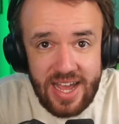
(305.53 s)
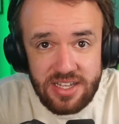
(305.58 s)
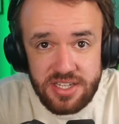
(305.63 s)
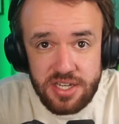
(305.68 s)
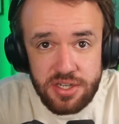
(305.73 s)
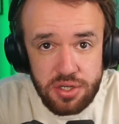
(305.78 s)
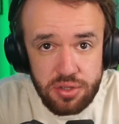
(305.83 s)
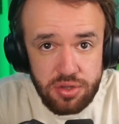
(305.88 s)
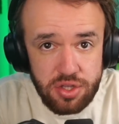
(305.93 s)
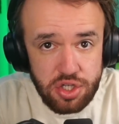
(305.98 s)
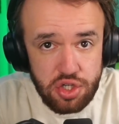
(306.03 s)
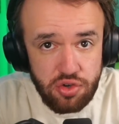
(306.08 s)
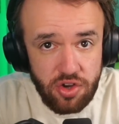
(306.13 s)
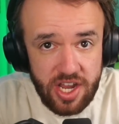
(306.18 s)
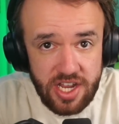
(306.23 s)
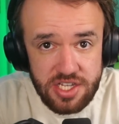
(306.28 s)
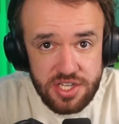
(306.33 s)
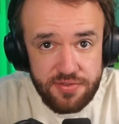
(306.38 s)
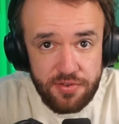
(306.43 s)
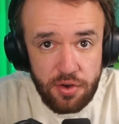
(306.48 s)
to do the
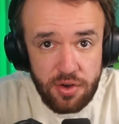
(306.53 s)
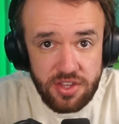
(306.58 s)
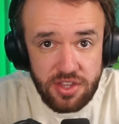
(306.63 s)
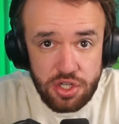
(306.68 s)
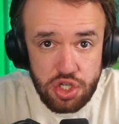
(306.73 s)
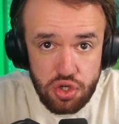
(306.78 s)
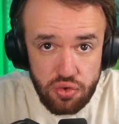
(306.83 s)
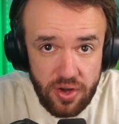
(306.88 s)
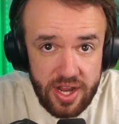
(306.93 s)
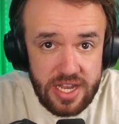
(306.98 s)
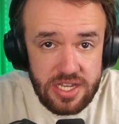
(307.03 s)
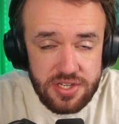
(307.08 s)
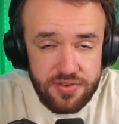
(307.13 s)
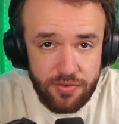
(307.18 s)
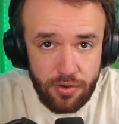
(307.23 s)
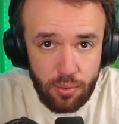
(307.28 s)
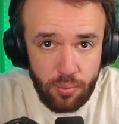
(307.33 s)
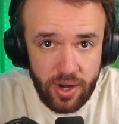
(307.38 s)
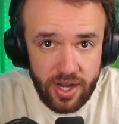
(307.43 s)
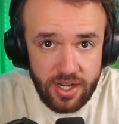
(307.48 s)
transfer in the
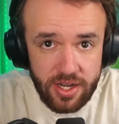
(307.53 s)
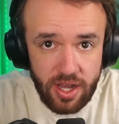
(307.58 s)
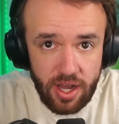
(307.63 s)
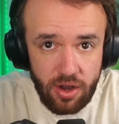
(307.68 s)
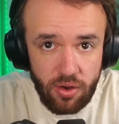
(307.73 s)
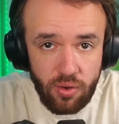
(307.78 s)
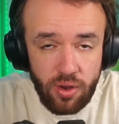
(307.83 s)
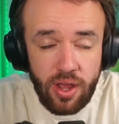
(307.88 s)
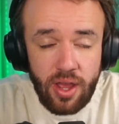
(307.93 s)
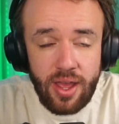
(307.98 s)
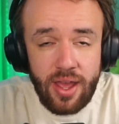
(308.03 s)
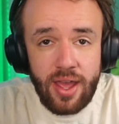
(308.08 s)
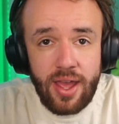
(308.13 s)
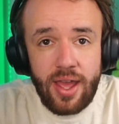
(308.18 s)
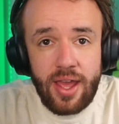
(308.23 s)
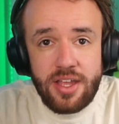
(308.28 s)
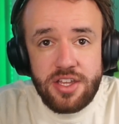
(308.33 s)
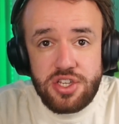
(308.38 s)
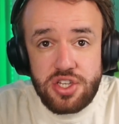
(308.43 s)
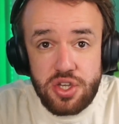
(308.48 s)
transfer window
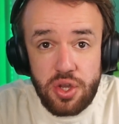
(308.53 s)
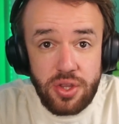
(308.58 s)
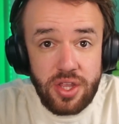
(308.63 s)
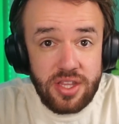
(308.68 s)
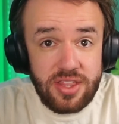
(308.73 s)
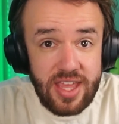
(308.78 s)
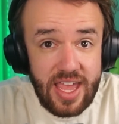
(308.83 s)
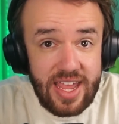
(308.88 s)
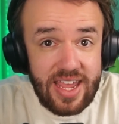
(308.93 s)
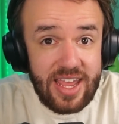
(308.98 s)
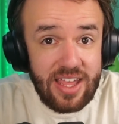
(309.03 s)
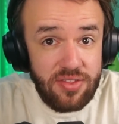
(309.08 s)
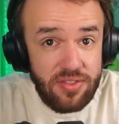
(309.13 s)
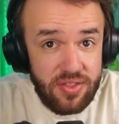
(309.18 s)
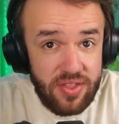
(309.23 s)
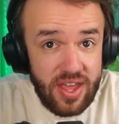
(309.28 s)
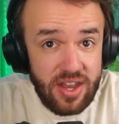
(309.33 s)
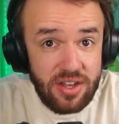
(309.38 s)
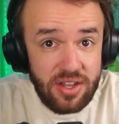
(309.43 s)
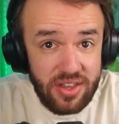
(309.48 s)
so that they can
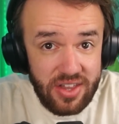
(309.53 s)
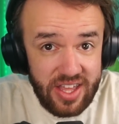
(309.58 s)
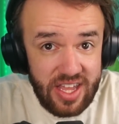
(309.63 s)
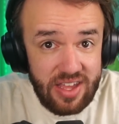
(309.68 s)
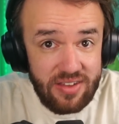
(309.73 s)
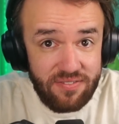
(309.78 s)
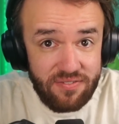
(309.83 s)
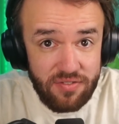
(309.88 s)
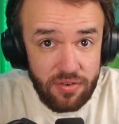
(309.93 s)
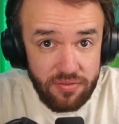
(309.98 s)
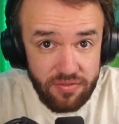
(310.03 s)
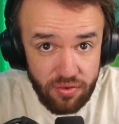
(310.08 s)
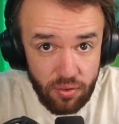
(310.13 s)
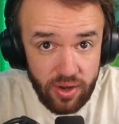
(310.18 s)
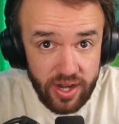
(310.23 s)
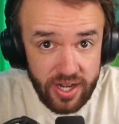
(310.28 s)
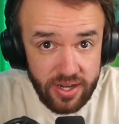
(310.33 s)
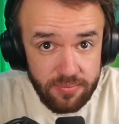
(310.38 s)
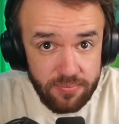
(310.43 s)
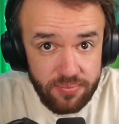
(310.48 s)
then leave for
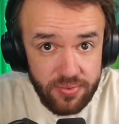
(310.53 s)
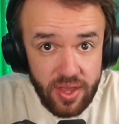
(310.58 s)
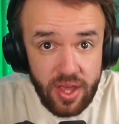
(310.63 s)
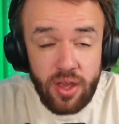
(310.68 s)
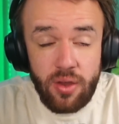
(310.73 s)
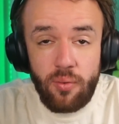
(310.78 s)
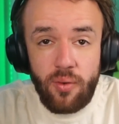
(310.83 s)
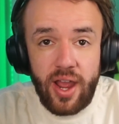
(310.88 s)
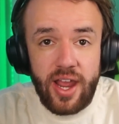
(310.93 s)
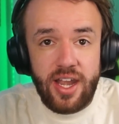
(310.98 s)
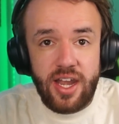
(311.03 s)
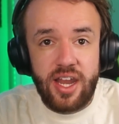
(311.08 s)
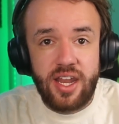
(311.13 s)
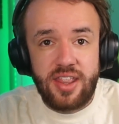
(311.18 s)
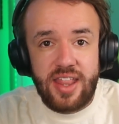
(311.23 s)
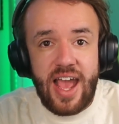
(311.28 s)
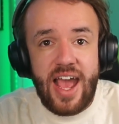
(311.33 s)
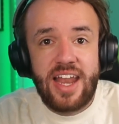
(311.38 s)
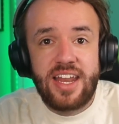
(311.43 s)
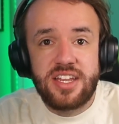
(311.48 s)
free, right?
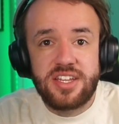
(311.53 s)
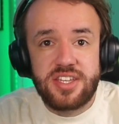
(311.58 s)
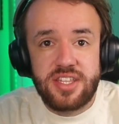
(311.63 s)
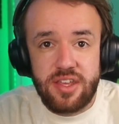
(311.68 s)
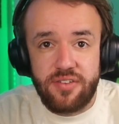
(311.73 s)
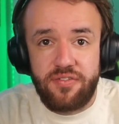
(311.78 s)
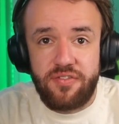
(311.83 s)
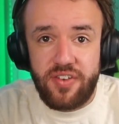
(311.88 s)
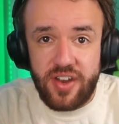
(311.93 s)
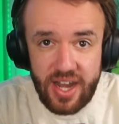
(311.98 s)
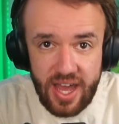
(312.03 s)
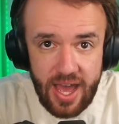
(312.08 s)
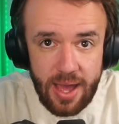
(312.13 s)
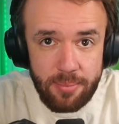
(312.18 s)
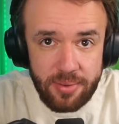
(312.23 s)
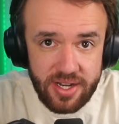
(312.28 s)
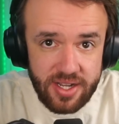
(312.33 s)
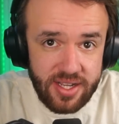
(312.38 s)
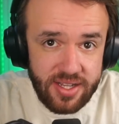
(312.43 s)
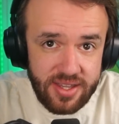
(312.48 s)
That is the
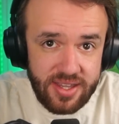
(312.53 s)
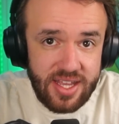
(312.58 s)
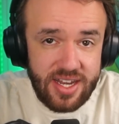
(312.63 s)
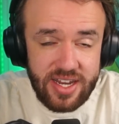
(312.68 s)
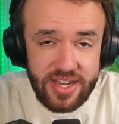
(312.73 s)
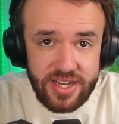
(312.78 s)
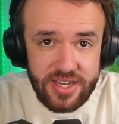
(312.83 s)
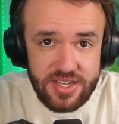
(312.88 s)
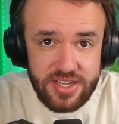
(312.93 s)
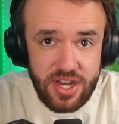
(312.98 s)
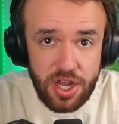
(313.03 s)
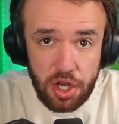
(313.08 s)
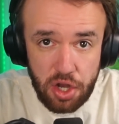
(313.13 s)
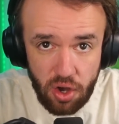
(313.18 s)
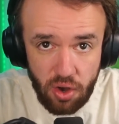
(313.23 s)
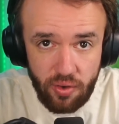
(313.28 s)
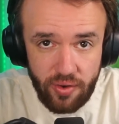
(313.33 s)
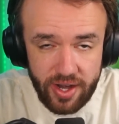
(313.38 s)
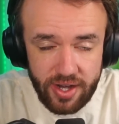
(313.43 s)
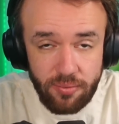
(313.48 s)
phenomena that is
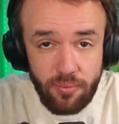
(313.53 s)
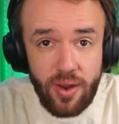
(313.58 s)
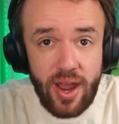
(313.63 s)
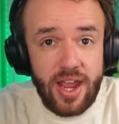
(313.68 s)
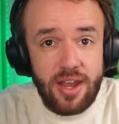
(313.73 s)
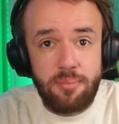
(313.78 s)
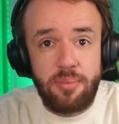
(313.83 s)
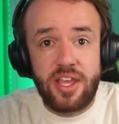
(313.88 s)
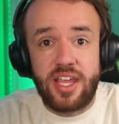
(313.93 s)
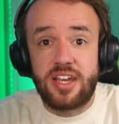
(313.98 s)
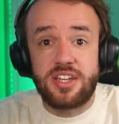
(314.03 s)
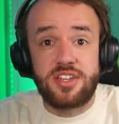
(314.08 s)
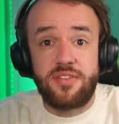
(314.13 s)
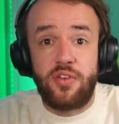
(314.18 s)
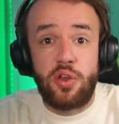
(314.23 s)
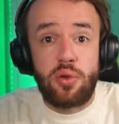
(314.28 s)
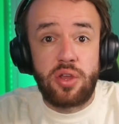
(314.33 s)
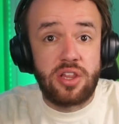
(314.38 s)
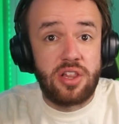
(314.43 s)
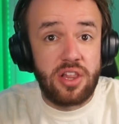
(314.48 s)
occurring, right? Because if
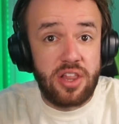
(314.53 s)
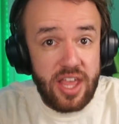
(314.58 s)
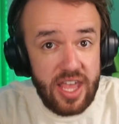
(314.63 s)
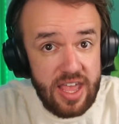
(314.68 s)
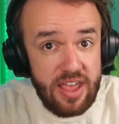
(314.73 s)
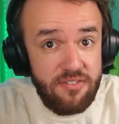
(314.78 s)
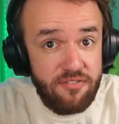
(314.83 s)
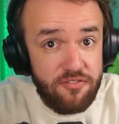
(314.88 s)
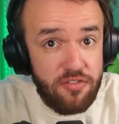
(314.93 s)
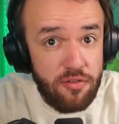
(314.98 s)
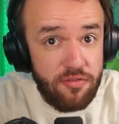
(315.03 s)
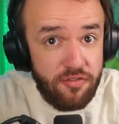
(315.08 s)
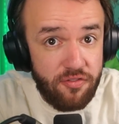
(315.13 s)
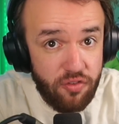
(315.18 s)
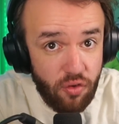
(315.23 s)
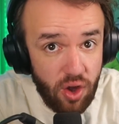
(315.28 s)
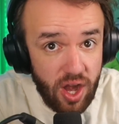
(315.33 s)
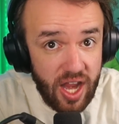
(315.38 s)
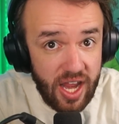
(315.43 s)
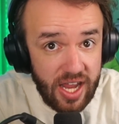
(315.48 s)
you can leave for
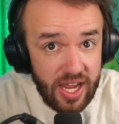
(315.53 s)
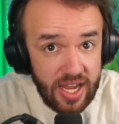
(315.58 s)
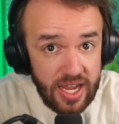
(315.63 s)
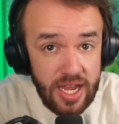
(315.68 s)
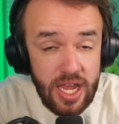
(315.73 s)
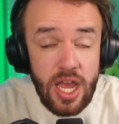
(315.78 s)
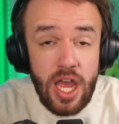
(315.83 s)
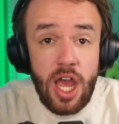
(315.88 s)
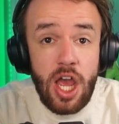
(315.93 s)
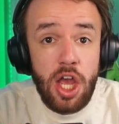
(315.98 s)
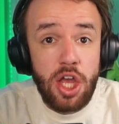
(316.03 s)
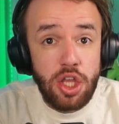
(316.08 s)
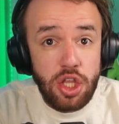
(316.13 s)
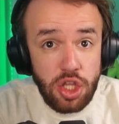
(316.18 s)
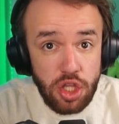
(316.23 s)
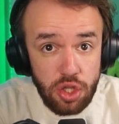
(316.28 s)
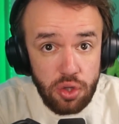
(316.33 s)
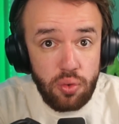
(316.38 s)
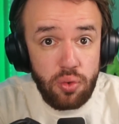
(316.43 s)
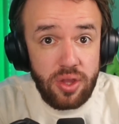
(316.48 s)
free,
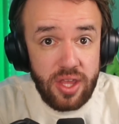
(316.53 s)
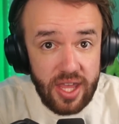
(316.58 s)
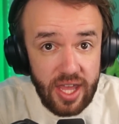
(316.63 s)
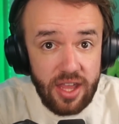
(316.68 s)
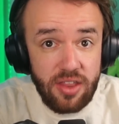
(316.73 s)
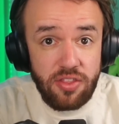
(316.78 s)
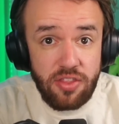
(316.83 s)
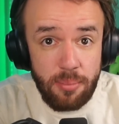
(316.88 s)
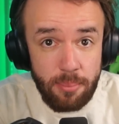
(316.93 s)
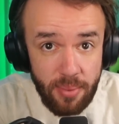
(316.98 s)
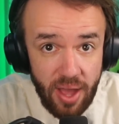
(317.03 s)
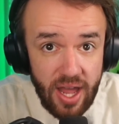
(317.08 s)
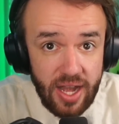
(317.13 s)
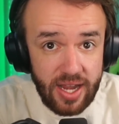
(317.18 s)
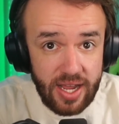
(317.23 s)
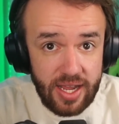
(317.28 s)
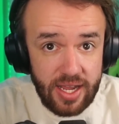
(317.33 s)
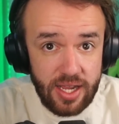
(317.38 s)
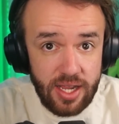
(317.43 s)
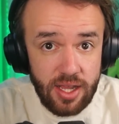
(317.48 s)
you get the
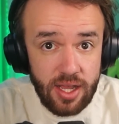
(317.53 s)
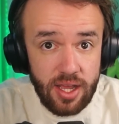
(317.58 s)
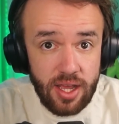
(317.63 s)
money